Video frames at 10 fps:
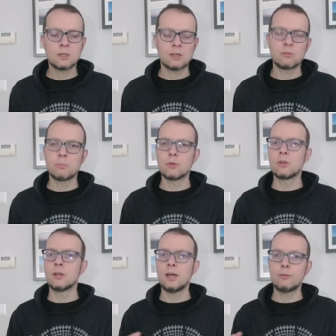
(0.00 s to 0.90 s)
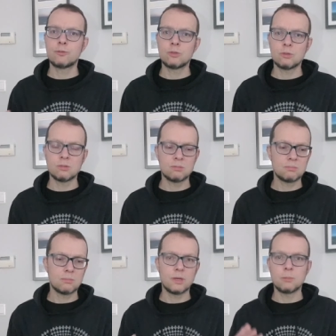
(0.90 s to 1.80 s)
It doesn't burn enough to
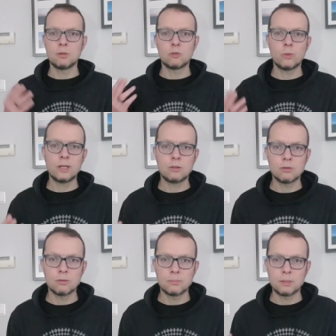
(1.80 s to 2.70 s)
make me sweat or